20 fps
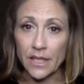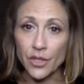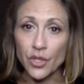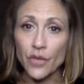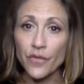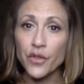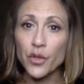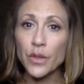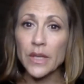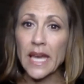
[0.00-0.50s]
So
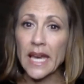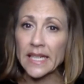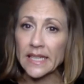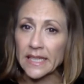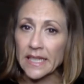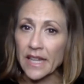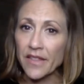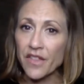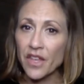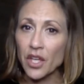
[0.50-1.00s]
if you get
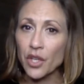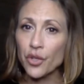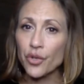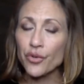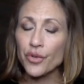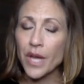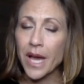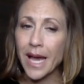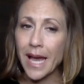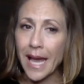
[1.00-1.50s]
anything and you're
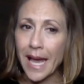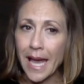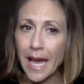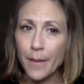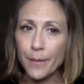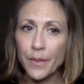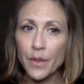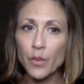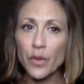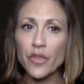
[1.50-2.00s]
not
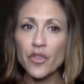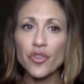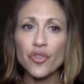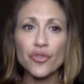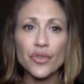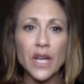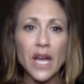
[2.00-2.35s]
happy with it,